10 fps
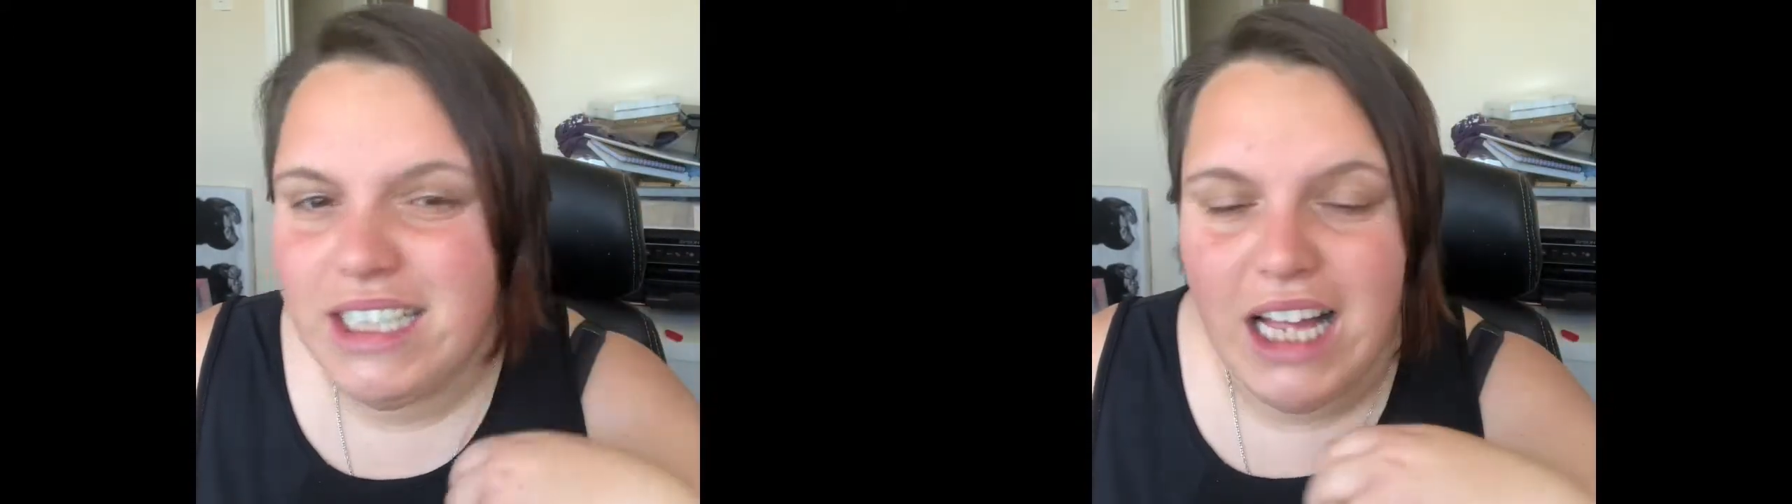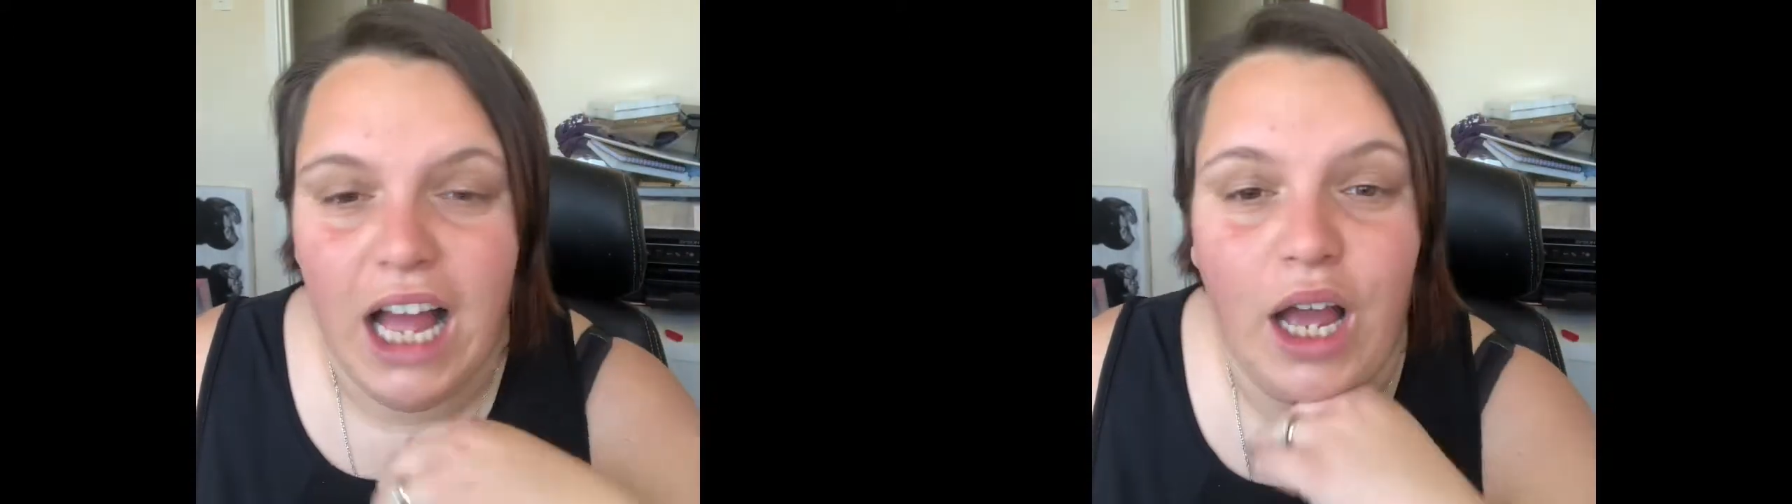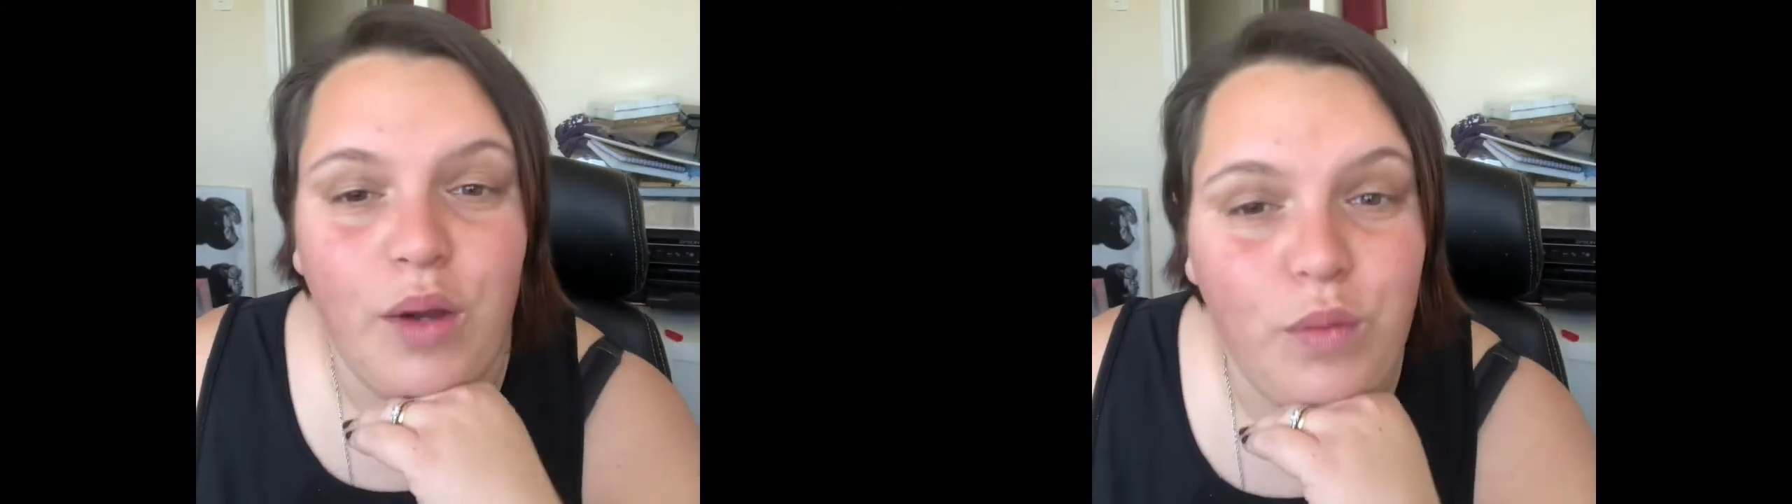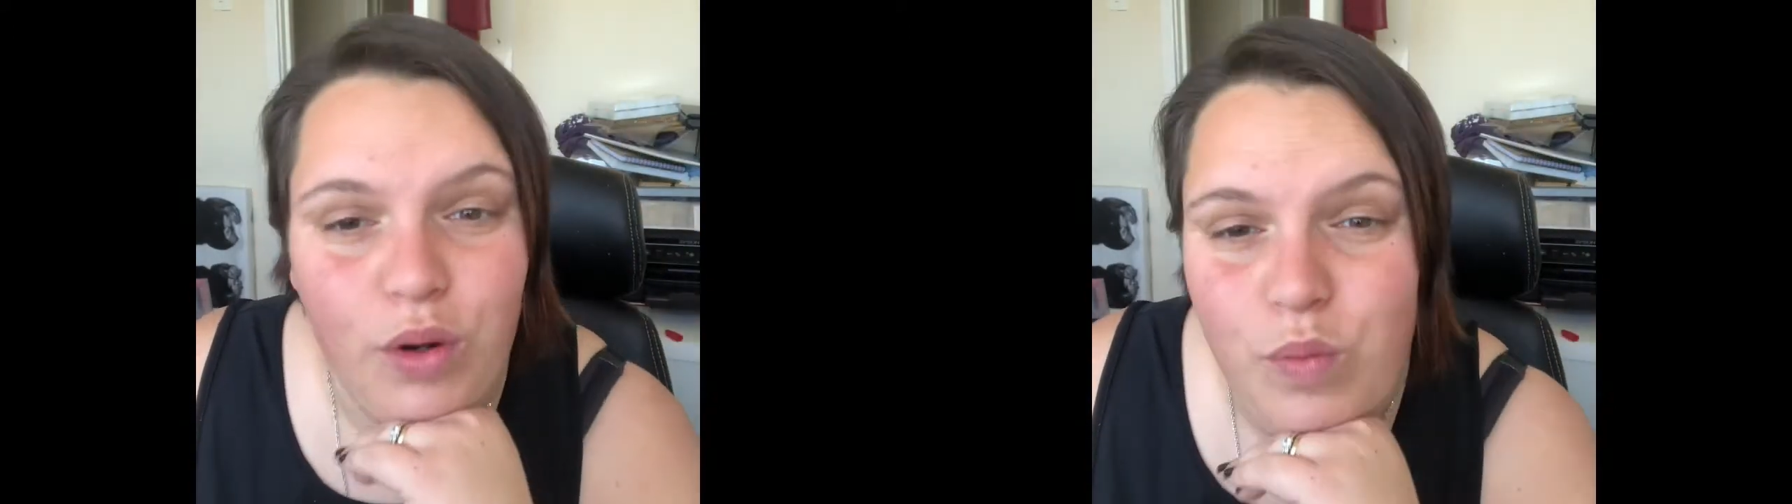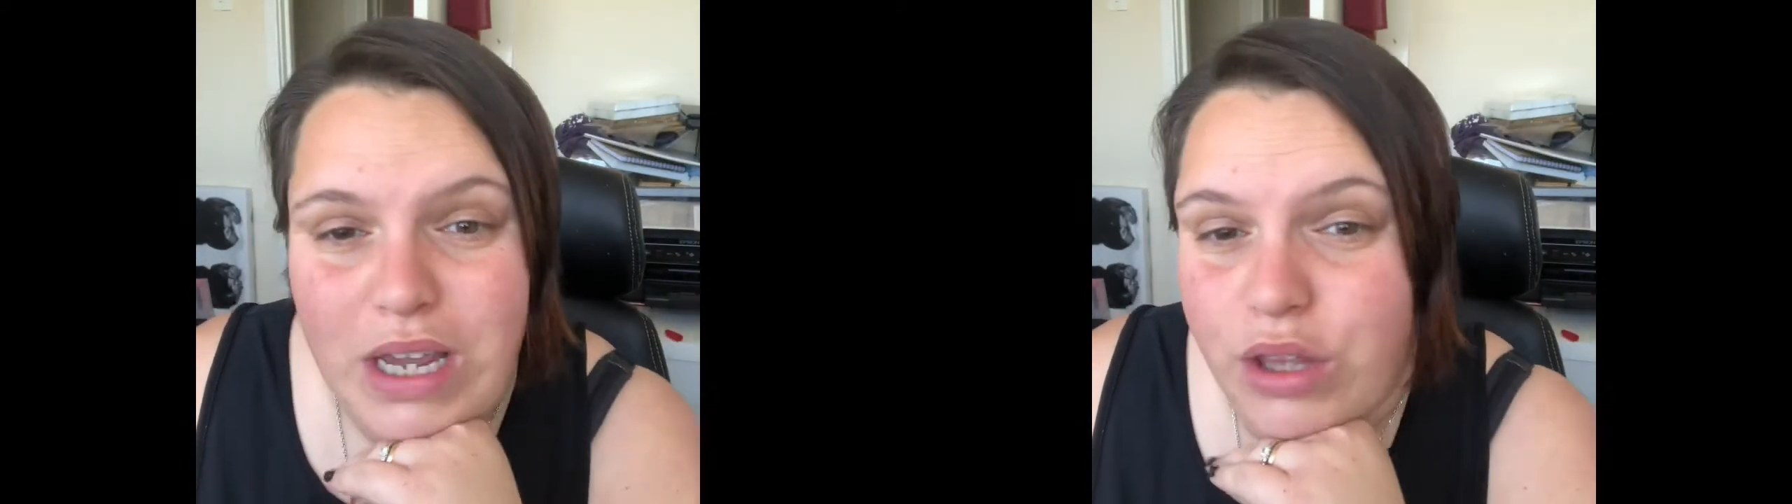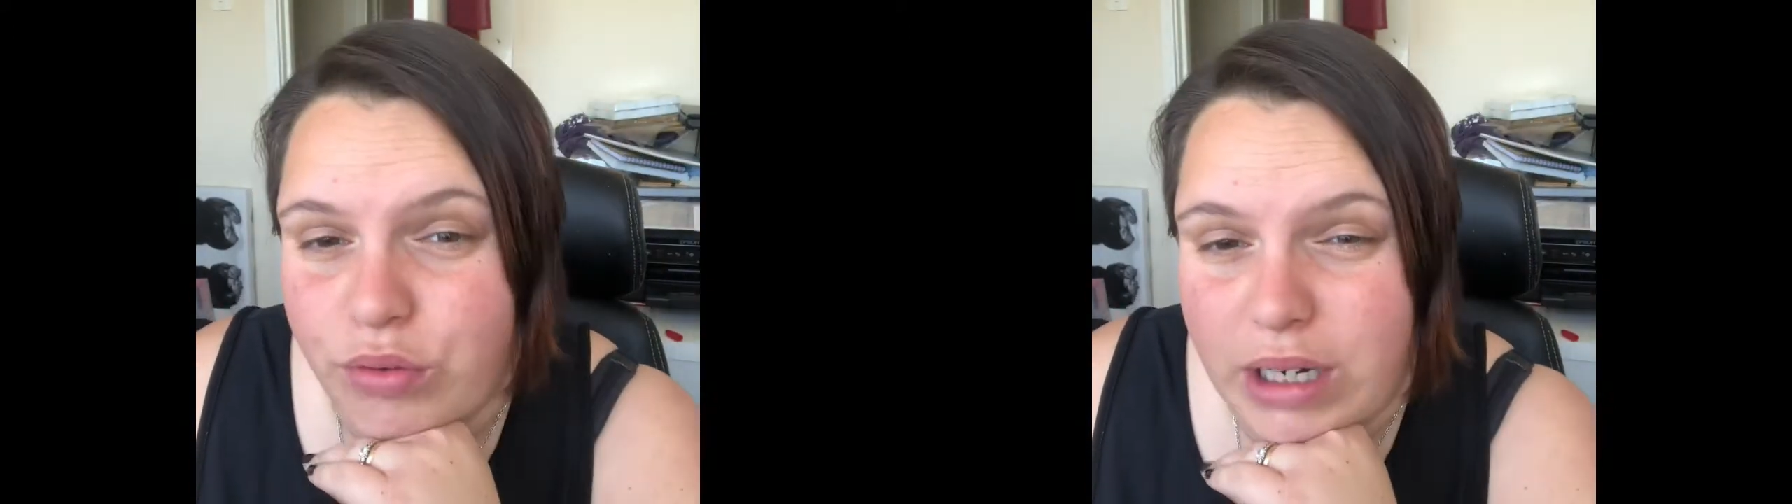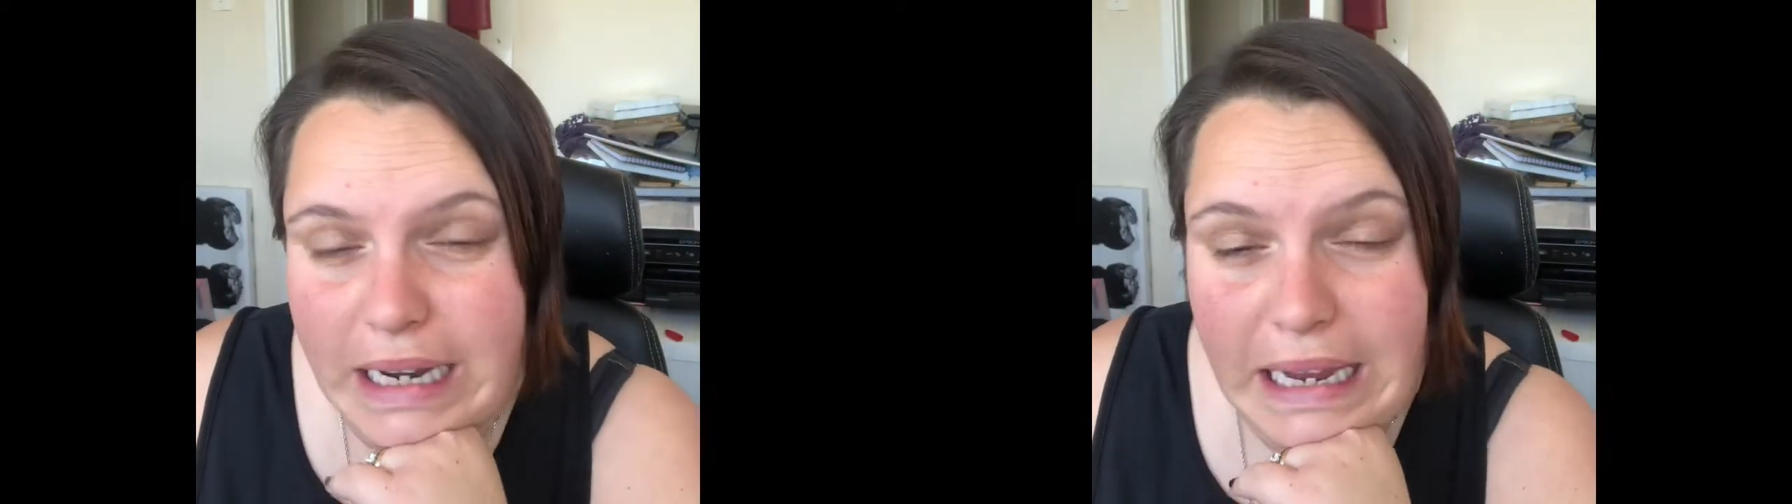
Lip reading: We're on week 3,